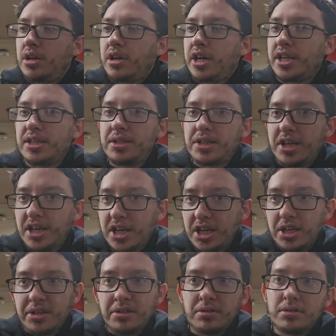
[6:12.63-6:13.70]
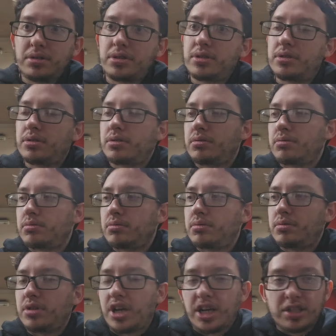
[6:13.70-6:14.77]
and the 10s,
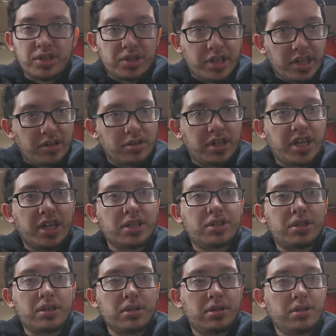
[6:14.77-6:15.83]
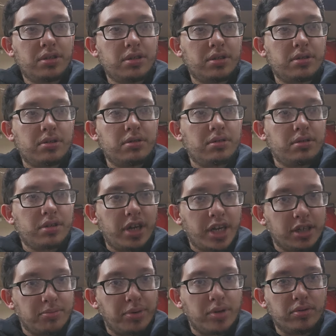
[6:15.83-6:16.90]
it had standard gaskets,
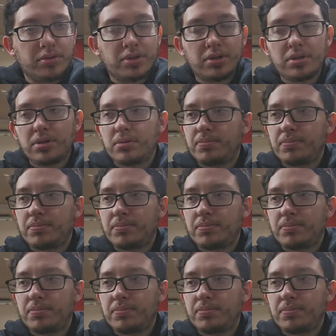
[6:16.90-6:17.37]
head bolts.